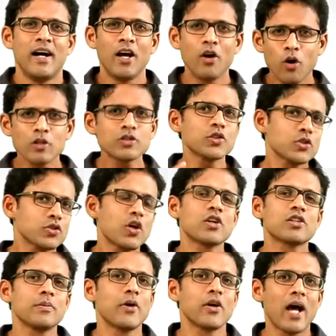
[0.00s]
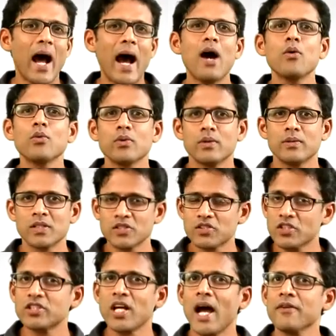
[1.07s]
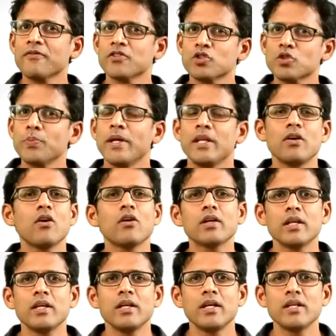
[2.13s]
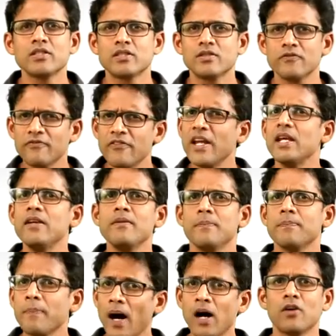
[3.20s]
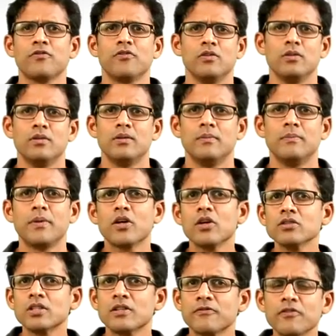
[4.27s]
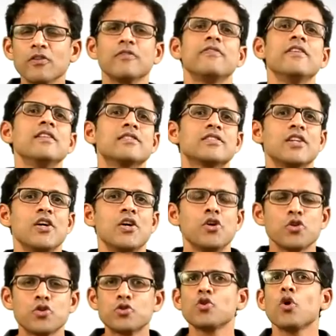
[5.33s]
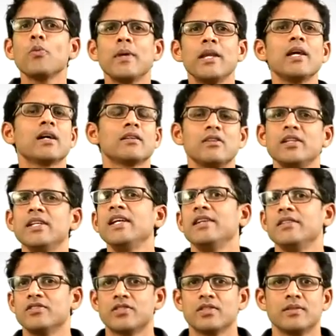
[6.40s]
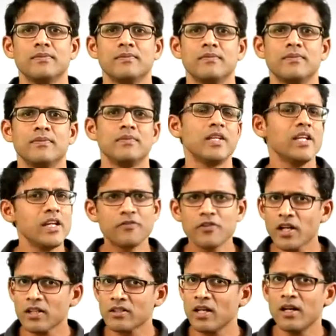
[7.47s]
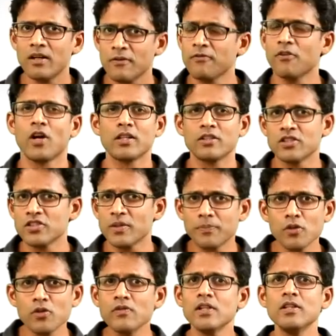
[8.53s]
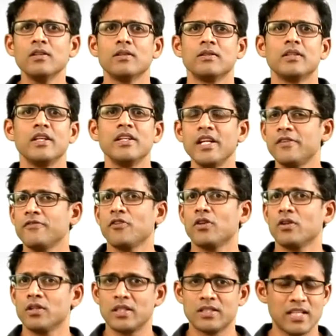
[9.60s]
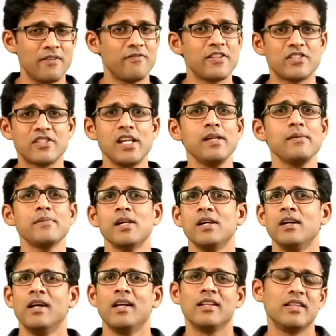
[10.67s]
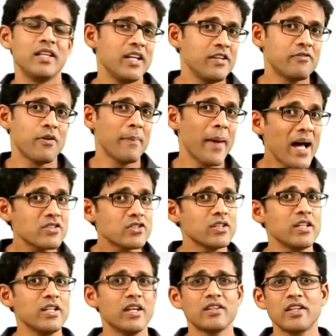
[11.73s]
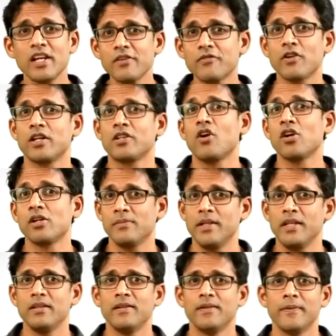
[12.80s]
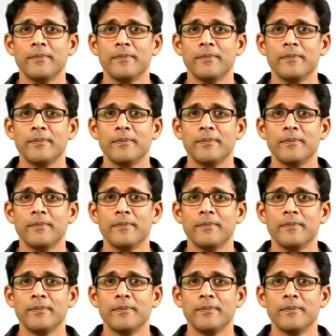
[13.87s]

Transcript: I also talked about how this desire for superiority is very powerful because it fulfills so many other needs the need for, for others' approval, the need for self esteem, the need for mastery, and the need for autonomy.